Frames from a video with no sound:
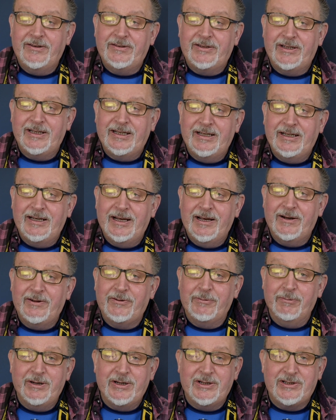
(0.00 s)

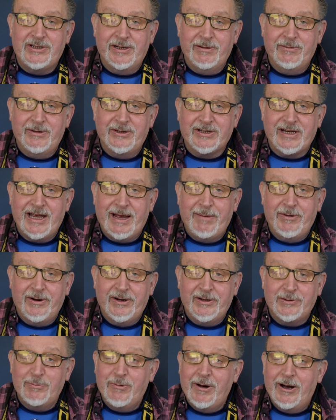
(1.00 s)
D3 series camera
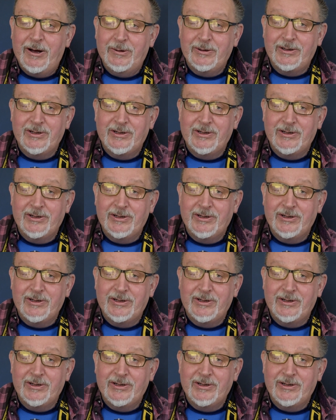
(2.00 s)
as well,